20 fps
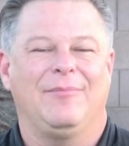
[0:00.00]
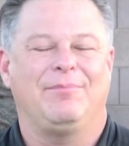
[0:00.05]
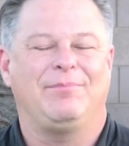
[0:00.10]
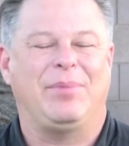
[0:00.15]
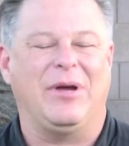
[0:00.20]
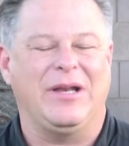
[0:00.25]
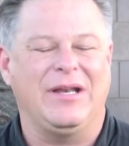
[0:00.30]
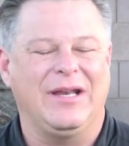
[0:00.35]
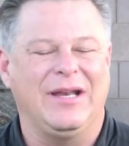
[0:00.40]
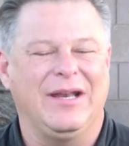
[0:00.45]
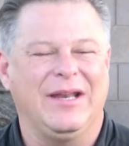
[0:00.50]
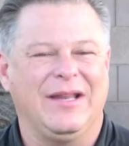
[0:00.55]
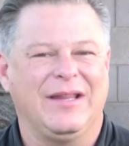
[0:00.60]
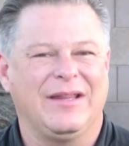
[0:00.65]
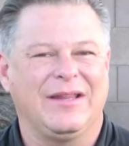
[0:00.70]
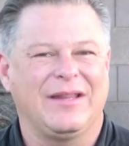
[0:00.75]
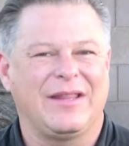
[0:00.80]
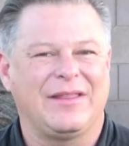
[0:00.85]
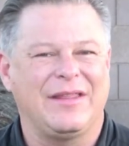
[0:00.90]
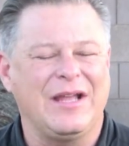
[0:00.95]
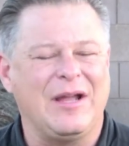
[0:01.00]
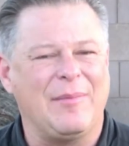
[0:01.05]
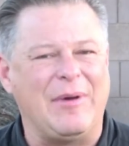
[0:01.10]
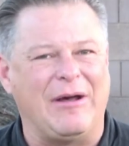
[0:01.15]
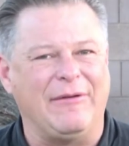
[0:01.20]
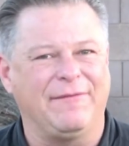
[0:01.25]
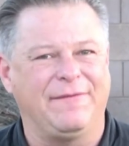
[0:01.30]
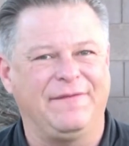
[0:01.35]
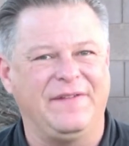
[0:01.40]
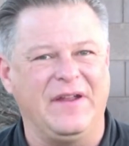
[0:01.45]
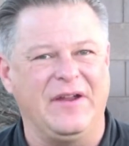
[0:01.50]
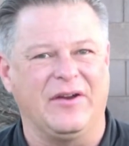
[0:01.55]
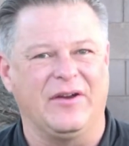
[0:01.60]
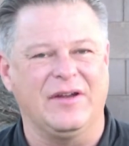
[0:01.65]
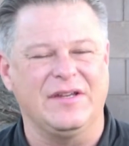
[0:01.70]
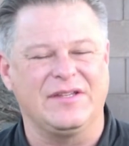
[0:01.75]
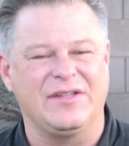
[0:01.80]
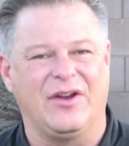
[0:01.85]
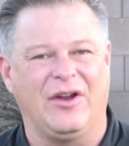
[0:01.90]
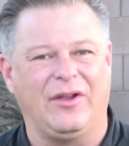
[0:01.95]
But the thing about fear
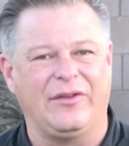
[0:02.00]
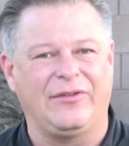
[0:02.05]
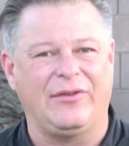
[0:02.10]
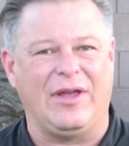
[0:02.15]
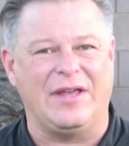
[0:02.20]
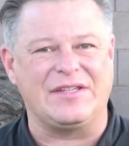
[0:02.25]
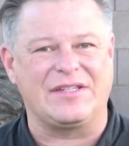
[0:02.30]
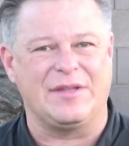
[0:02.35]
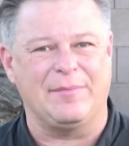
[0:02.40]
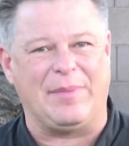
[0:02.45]
is it also has the